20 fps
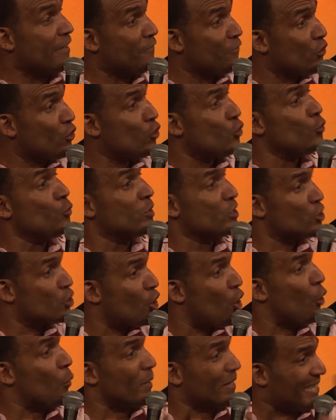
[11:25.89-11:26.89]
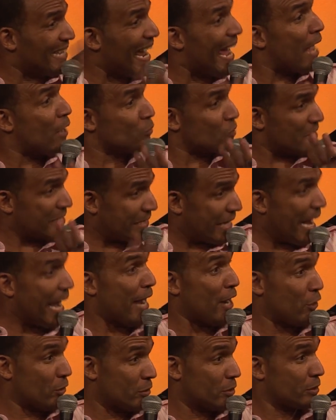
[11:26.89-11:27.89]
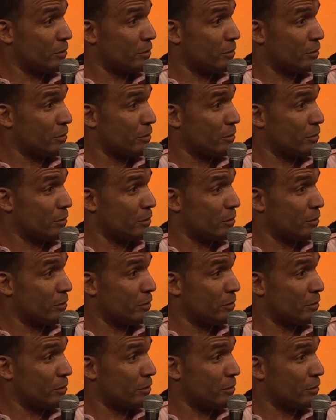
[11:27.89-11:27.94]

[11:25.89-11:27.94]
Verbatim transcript: if you was going downstairs,